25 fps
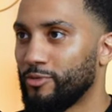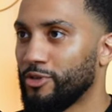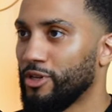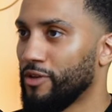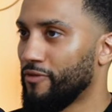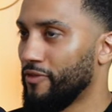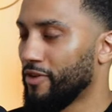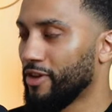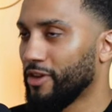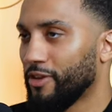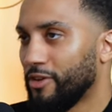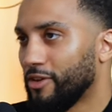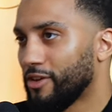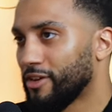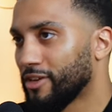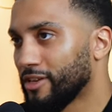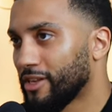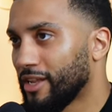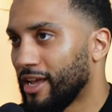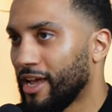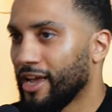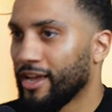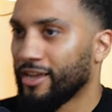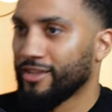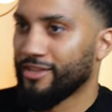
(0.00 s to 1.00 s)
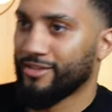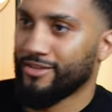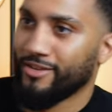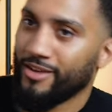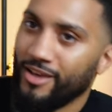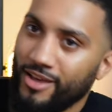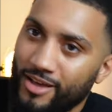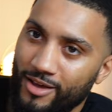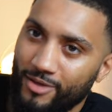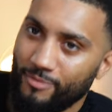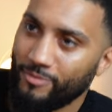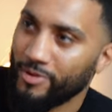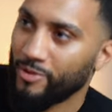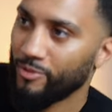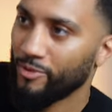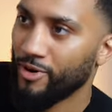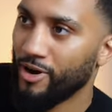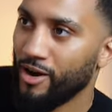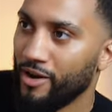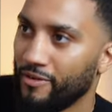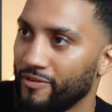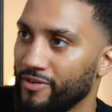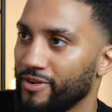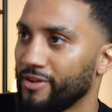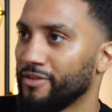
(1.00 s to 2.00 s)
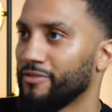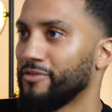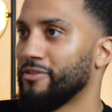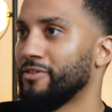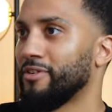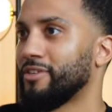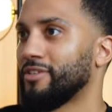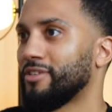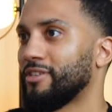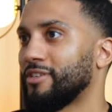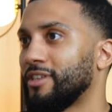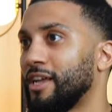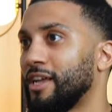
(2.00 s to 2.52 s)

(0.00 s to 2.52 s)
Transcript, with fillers: What do you think you could like be worth in the future?